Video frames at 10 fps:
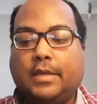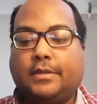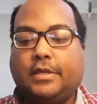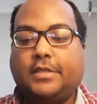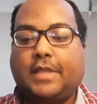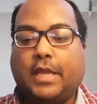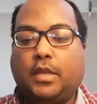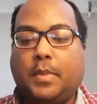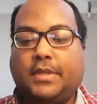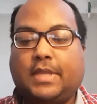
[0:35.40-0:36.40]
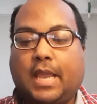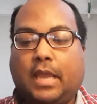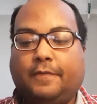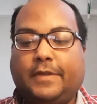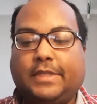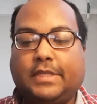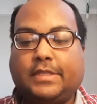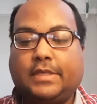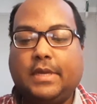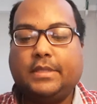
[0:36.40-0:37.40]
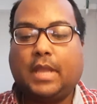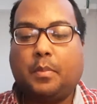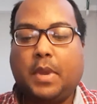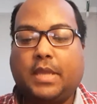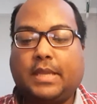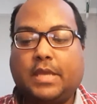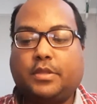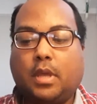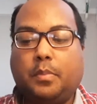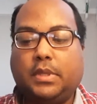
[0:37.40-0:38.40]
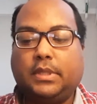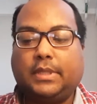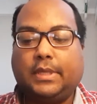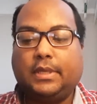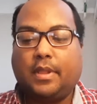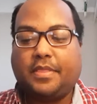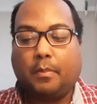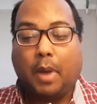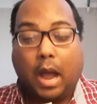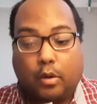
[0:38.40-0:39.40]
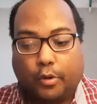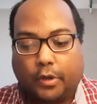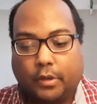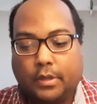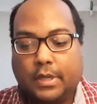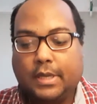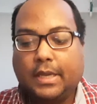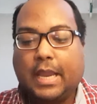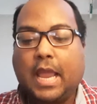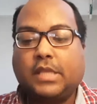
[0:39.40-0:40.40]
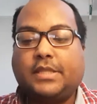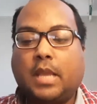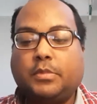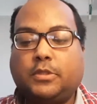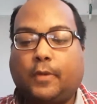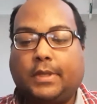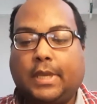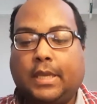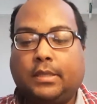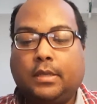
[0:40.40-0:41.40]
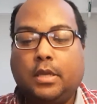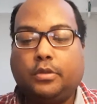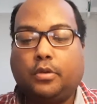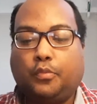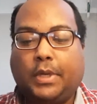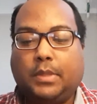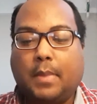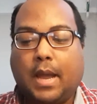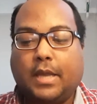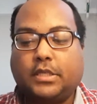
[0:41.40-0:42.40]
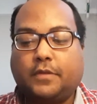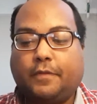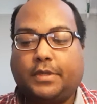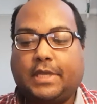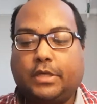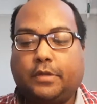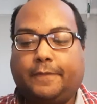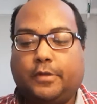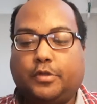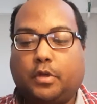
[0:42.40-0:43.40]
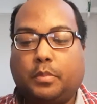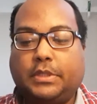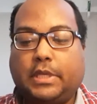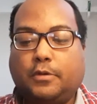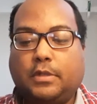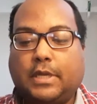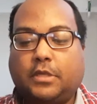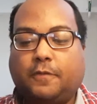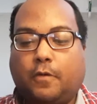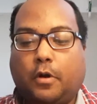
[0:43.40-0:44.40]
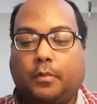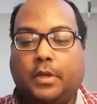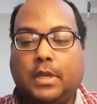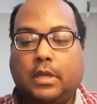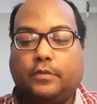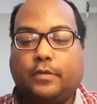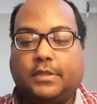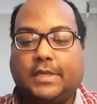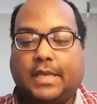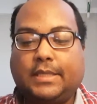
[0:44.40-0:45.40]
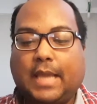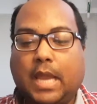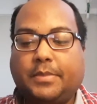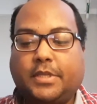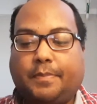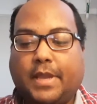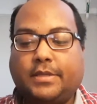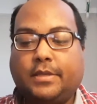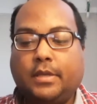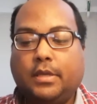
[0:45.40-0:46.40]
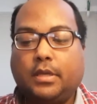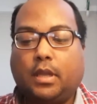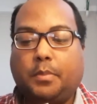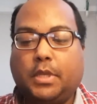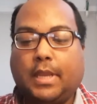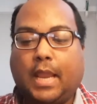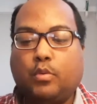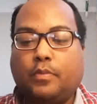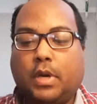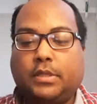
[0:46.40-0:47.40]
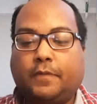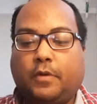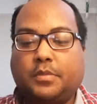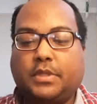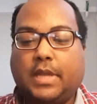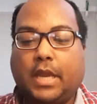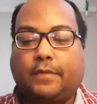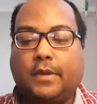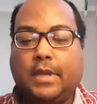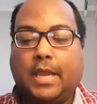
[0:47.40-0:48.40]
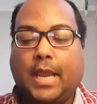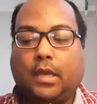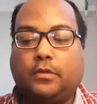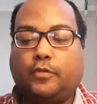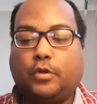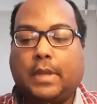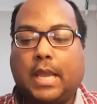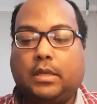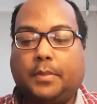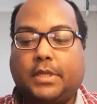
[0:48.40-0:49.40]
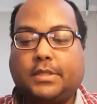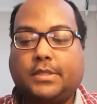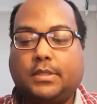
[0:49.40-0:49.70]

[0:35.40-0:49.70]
There is documented evidence that man has the ability, the power, and has demonstrated it to read minds, foretell the future, materialize form, transcend time and space, communicate with other forms of life, and control the elements.